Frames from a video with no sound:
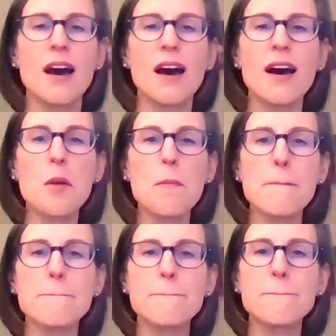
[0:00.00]

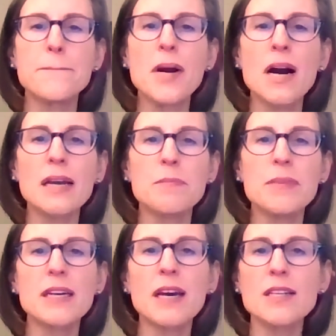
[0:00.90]
but
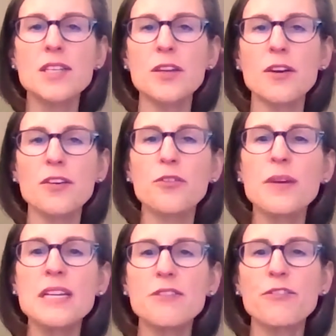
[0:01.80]
because there are
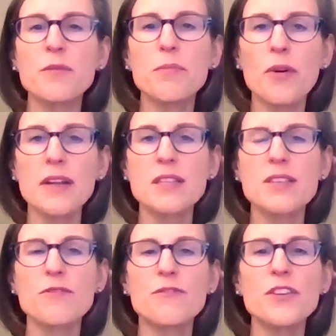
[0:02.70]
3 different points
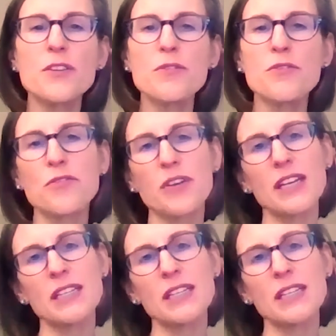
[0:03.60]
of view,